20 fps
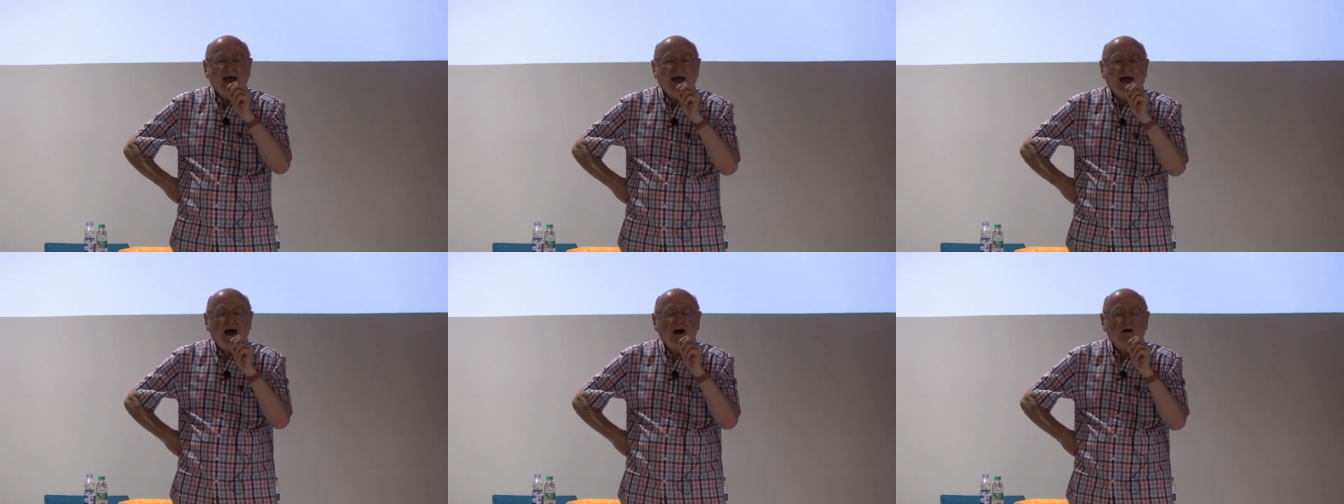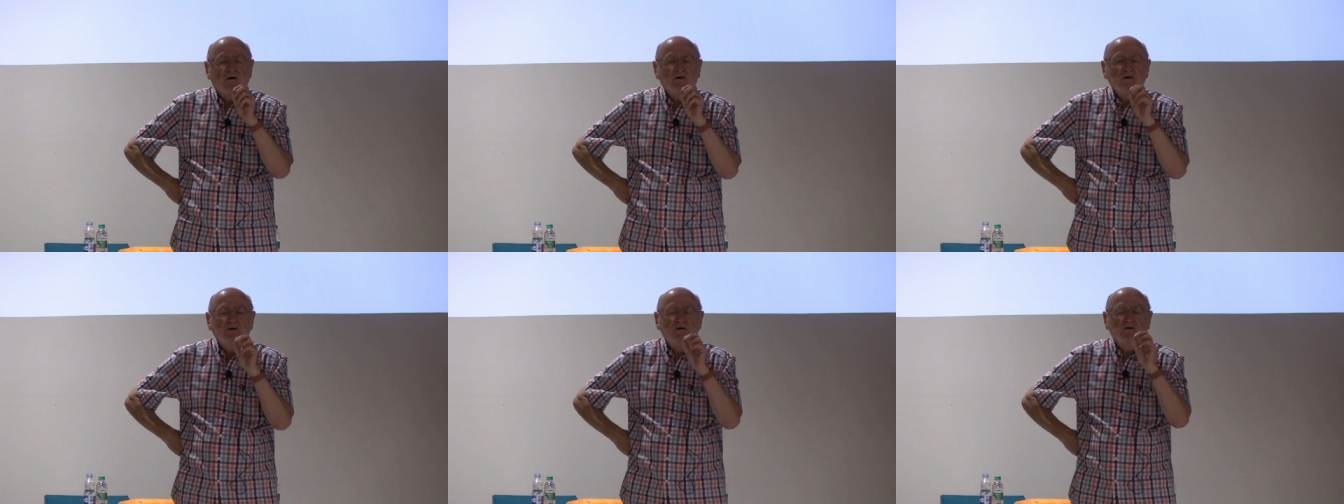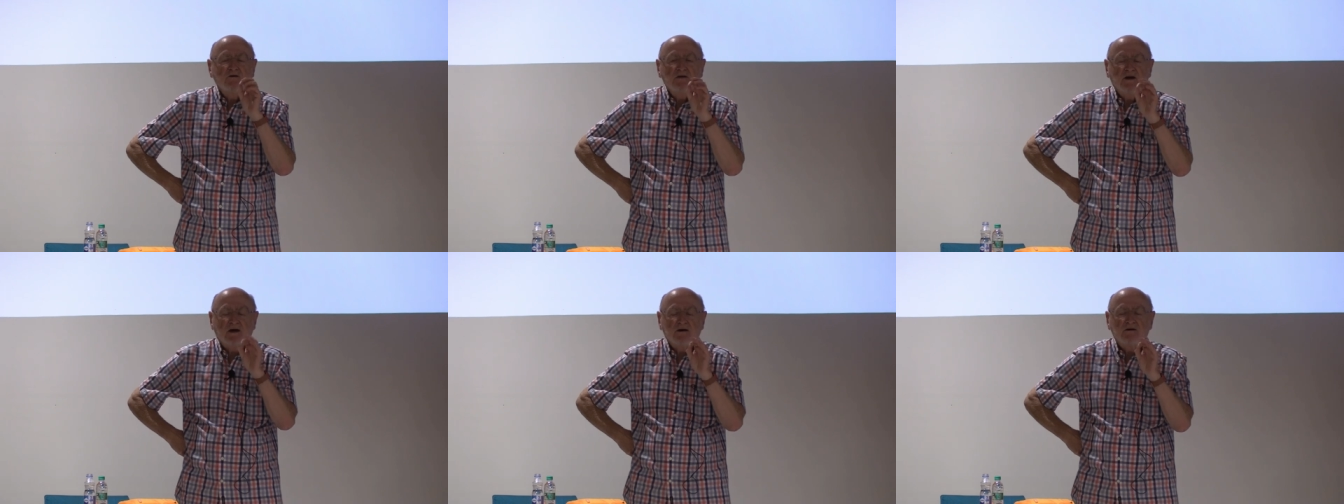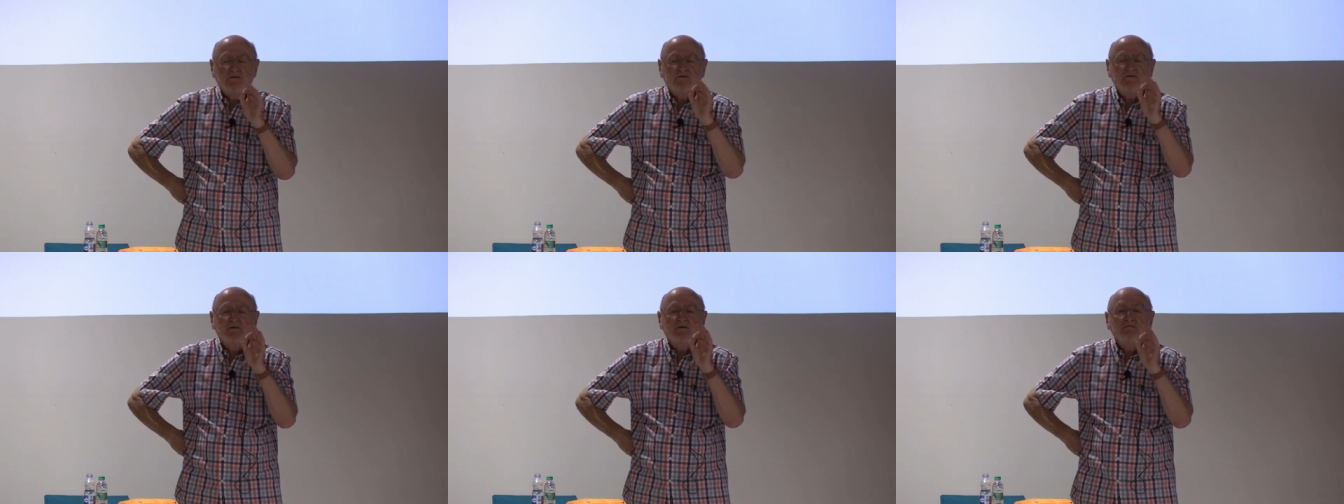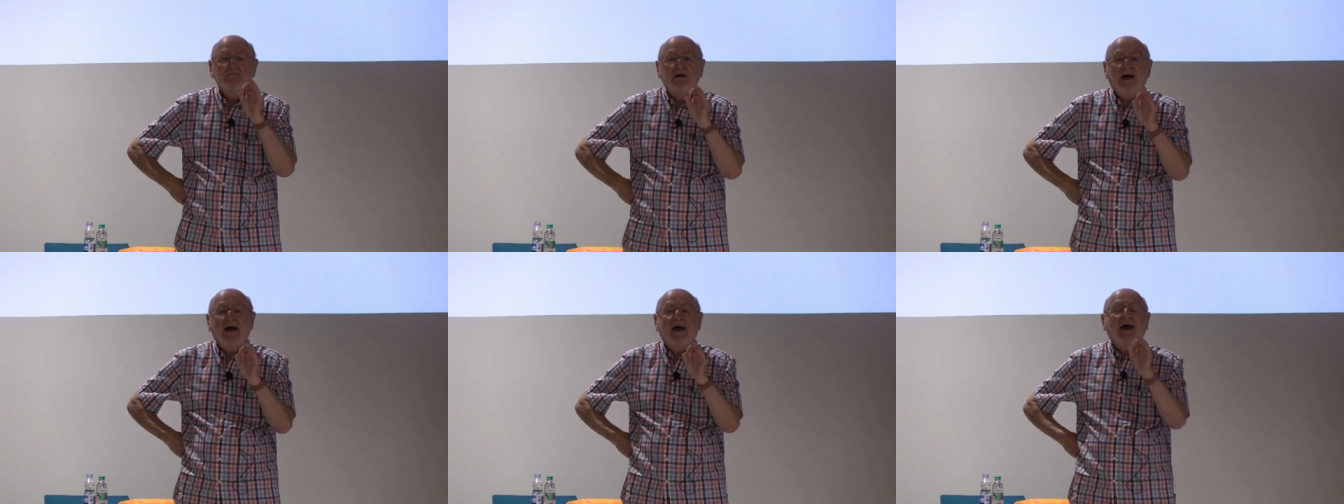how you go
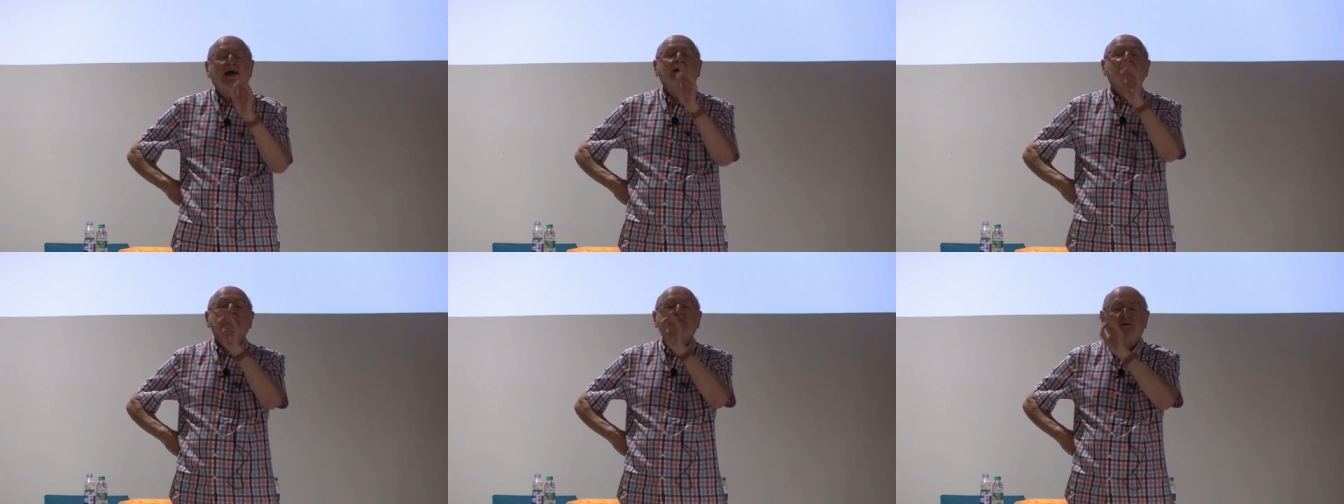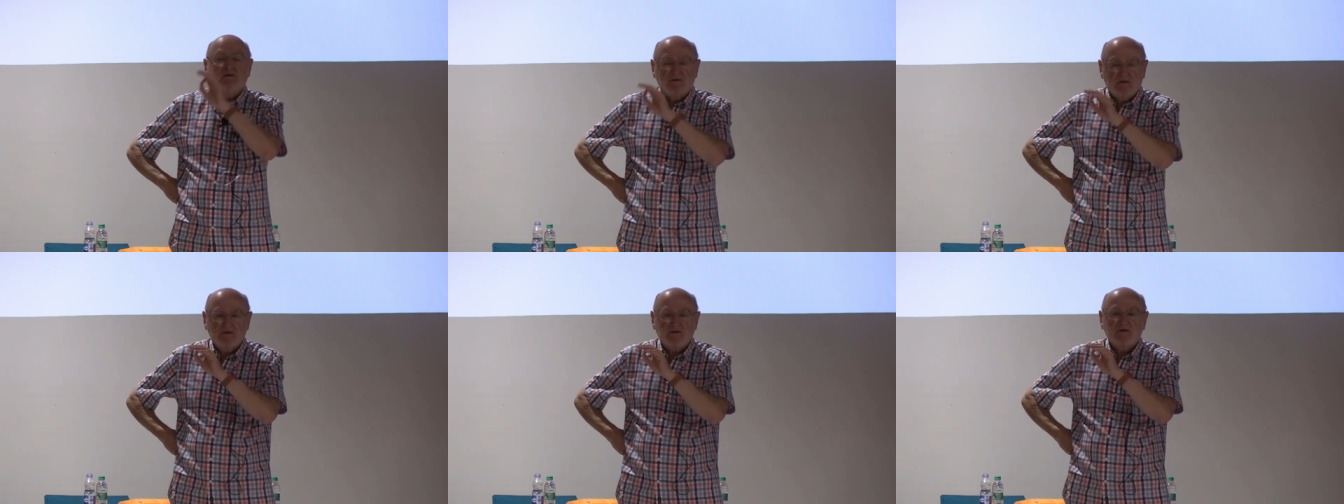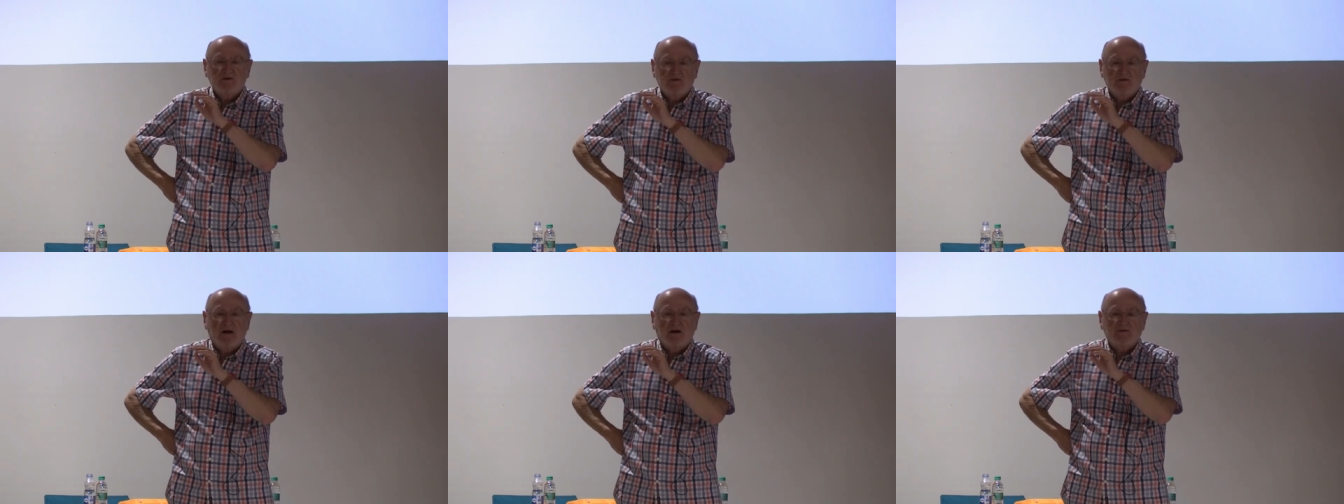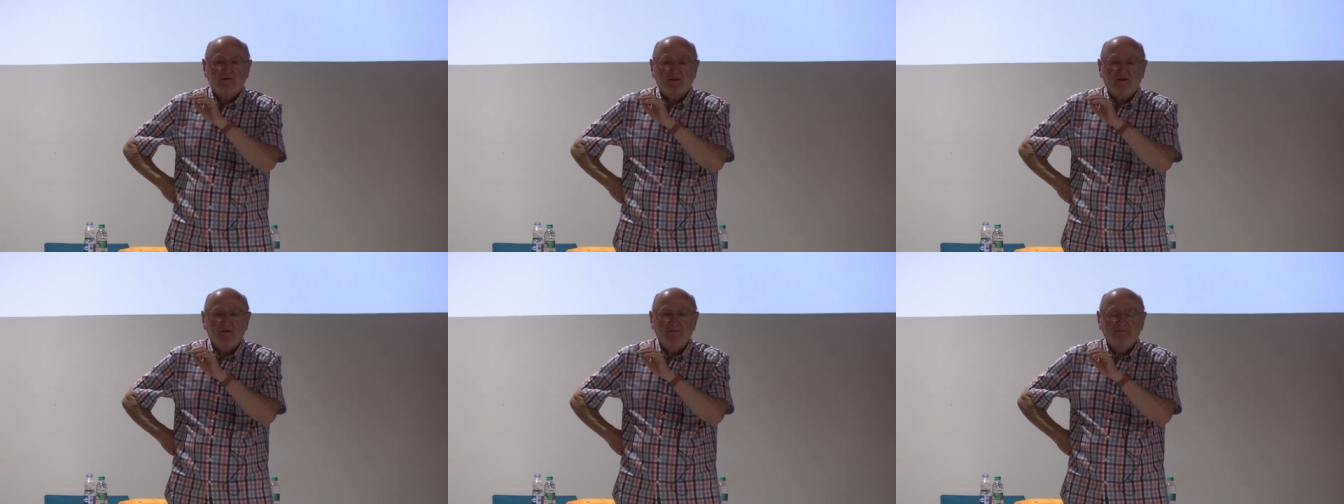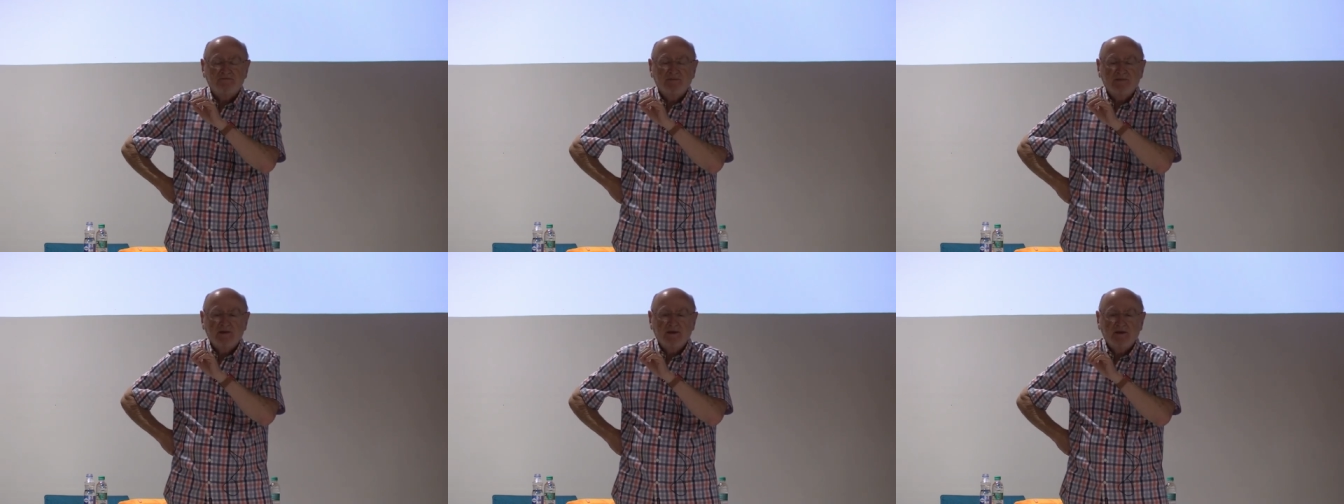from behavior to
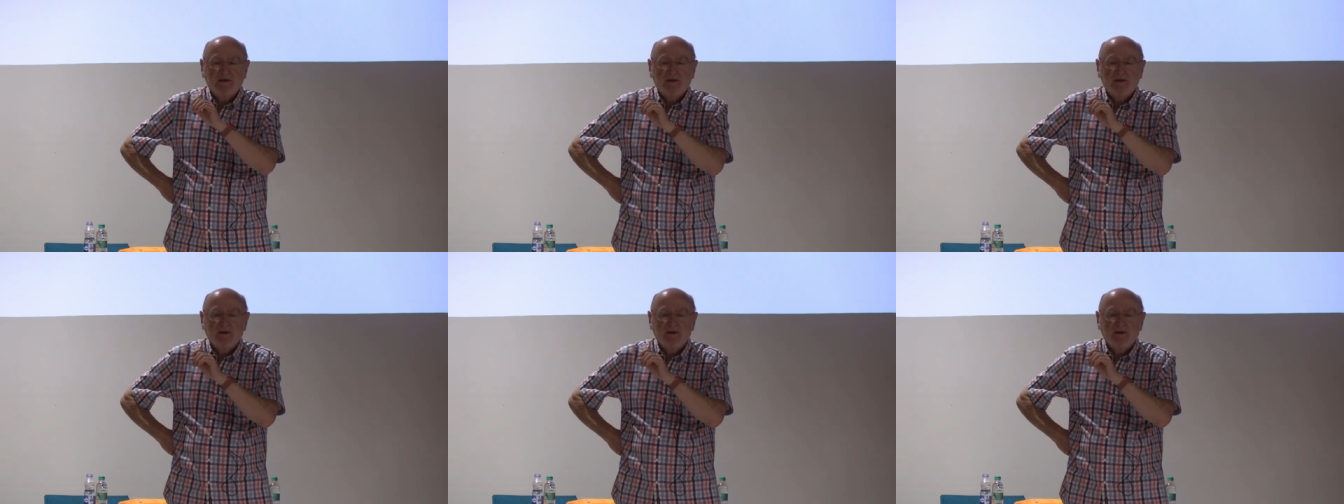structure.